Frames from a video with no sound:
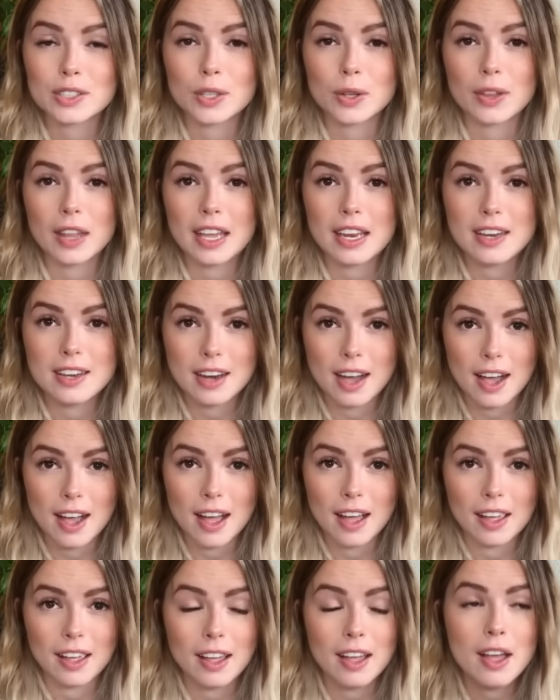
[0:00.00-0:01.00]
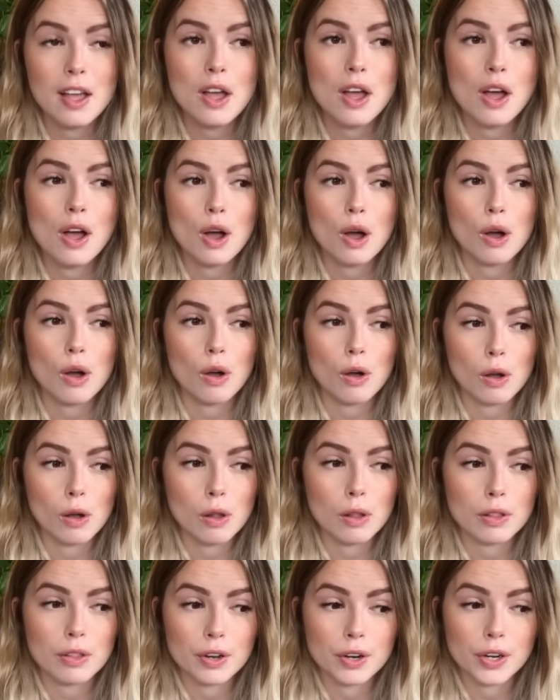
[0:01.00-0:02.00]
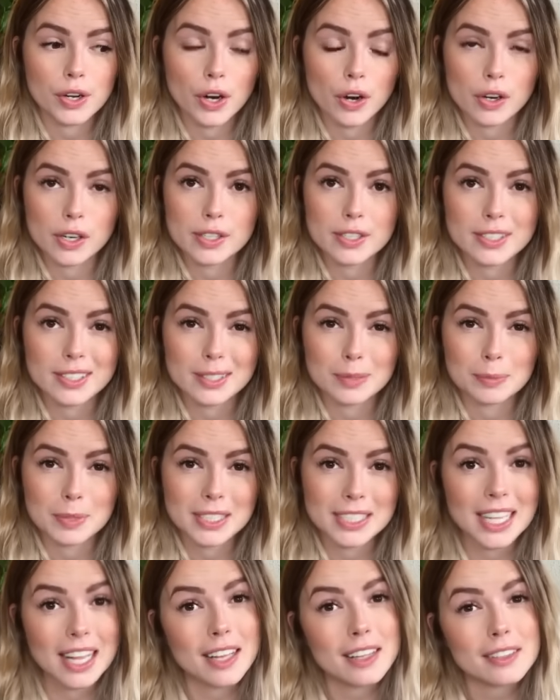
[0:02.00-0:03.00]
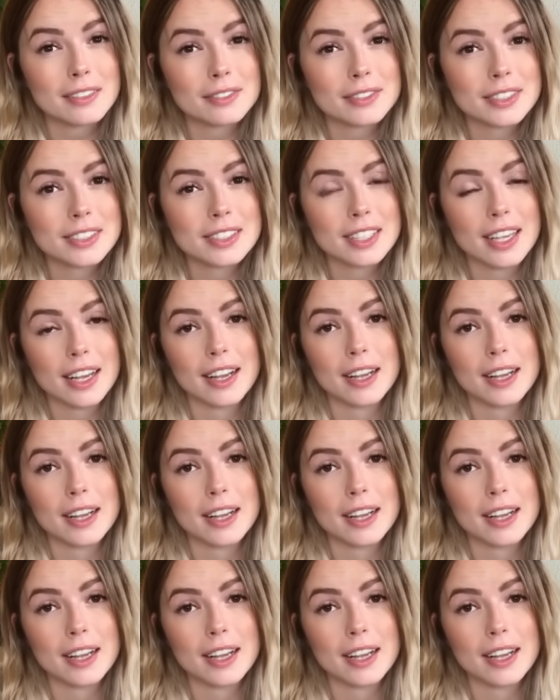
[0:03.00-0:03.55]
So they dye all their yarns themselves.